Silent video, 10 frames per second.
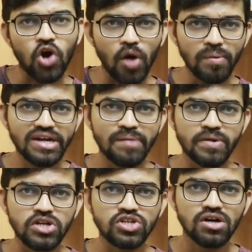a normal
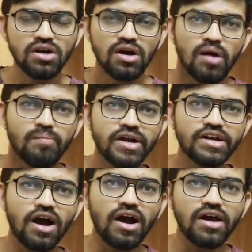temperature,
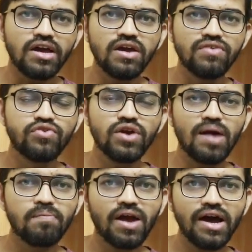but if we
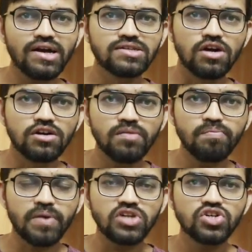apply a
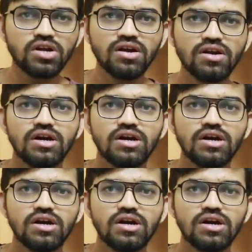certain pressure,